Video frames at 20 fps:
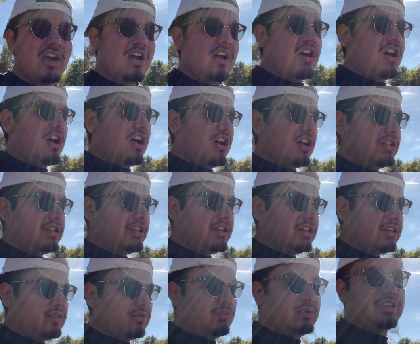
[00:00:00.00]
on there
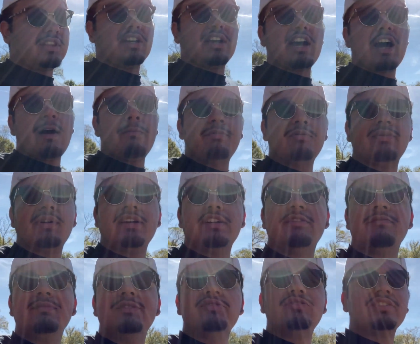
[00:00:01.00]
with the copyrighted
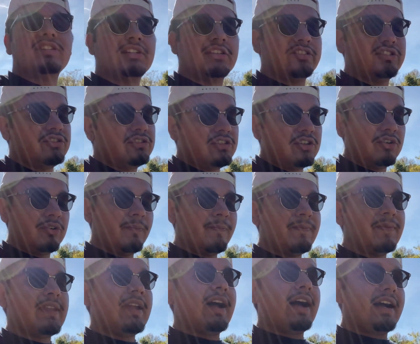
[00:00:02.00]
music, because you know
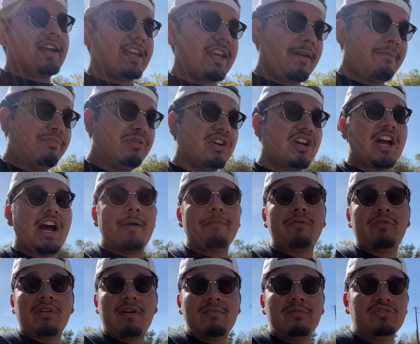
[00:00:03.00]
I can't put
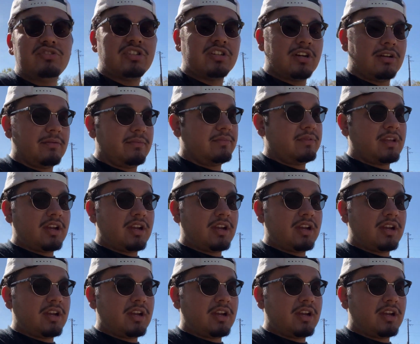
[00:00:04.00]
copyright music on